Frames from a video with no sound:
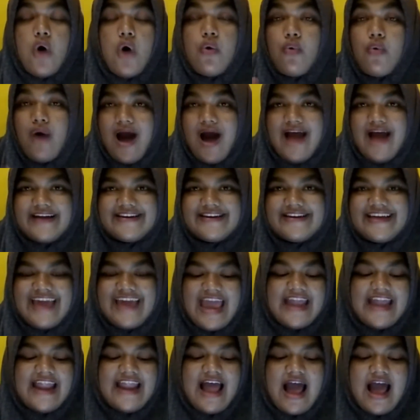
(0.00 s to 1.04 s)
One
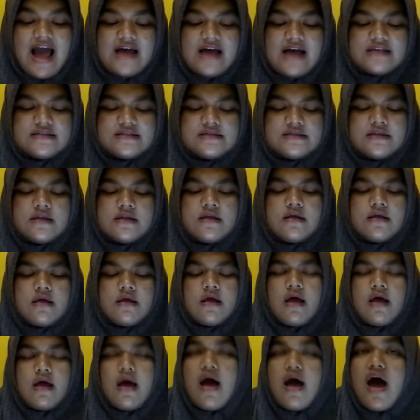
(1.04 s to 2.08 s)
can ask,
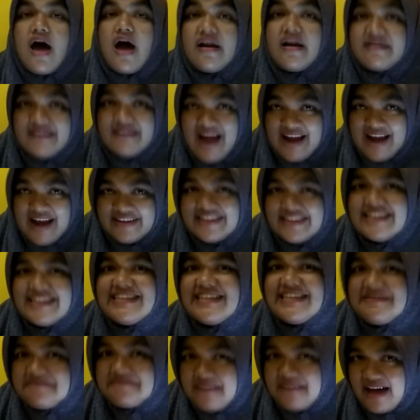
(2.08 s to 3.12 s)

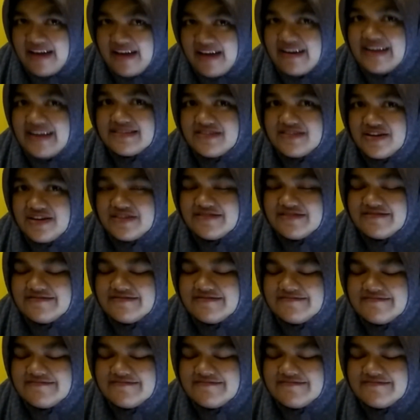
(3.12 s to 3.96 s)
running the marathon?